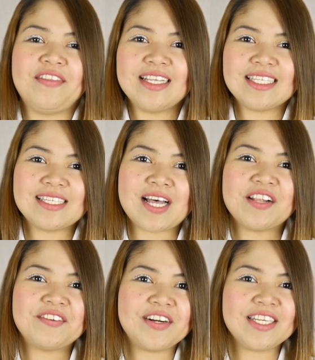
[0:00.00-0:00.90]
This is
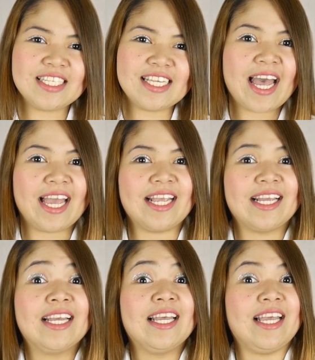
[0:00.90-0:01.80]
all for today.
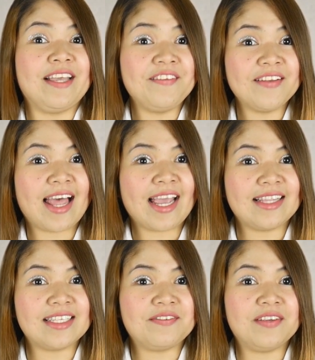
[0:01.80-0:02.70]
If you like
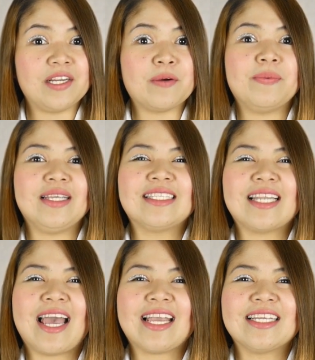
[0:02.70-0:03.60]
this video, please
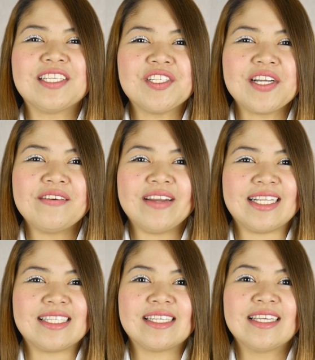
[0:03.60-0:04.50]
like and share
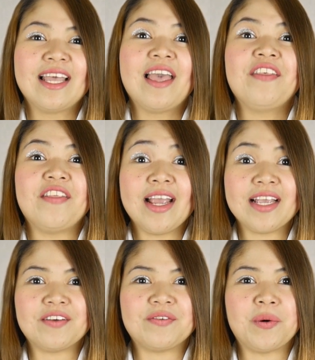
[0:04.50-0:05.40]
it.
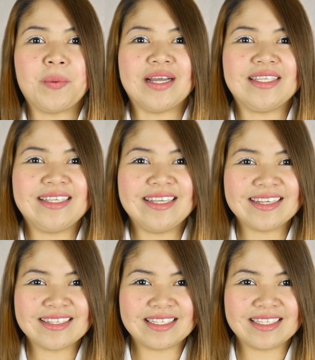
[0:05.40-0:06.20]
Thank you for watching.